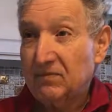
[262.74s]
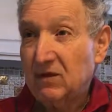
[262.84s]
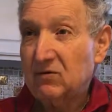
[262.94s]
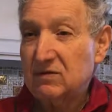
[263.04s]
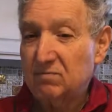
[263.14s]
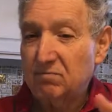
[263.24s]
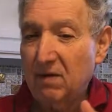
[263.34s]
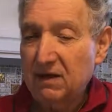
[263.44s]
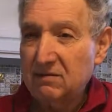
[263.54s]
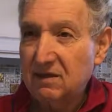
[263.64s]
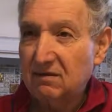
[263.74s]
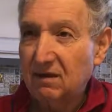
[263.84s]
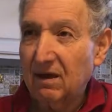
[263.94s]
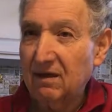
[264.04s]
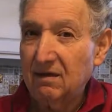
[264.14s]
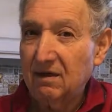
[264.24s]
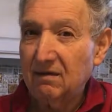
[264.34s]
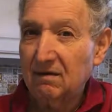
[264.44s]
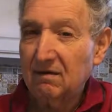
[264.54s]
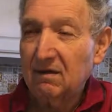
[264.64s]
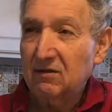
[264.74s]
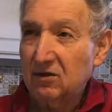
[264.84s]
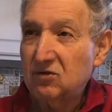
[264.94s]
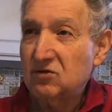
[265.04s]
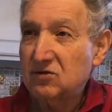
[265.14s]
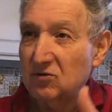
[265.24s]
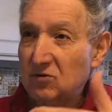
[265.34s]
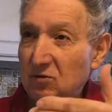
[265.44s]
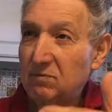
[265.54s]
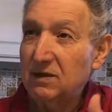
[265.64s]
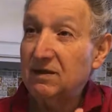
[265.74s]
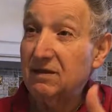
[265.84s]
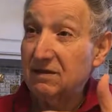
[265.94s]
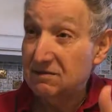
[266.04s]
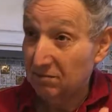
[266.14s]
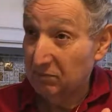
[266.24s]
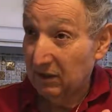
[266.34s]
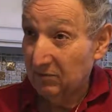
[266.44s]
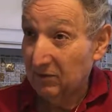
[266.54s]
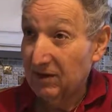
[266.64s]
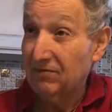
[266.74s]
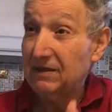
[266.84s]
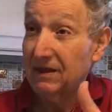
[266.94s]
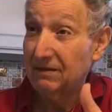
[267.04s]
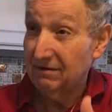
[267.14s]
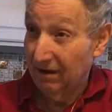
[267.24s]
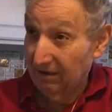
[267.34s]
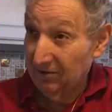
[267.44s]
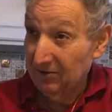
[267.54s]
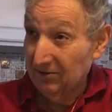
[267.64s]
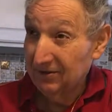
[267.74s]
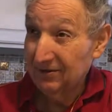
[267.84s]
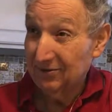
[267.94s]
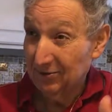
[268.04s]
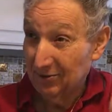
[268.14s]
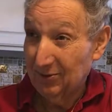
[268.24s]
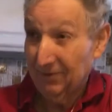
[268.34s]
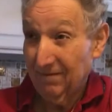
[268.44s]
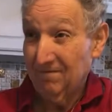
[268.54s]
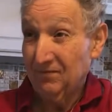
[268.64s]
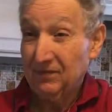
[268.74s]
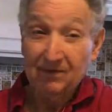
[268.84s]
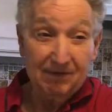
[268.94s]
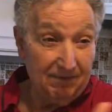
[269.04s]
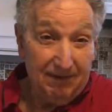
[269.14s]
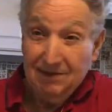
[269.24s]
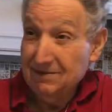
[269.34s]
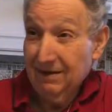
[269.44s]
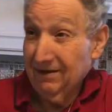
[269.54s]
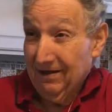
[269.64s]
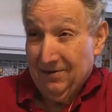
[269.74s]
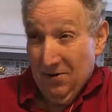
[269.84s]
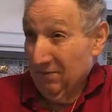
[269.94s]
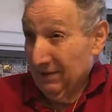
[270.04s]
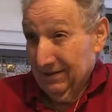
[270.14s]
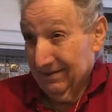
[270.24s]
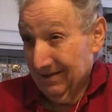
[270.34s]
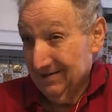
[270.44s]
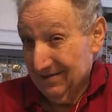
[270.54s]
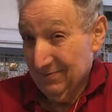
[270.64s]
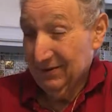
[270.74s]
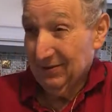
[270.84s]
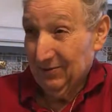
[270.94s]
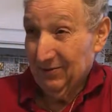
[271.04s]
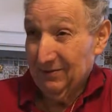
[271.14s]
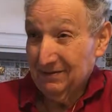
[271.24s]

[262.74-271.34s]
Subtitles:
because basic training teaches you to be disciplined. Whatever they tell you, you do. Well, we decided nobody tells us what to do.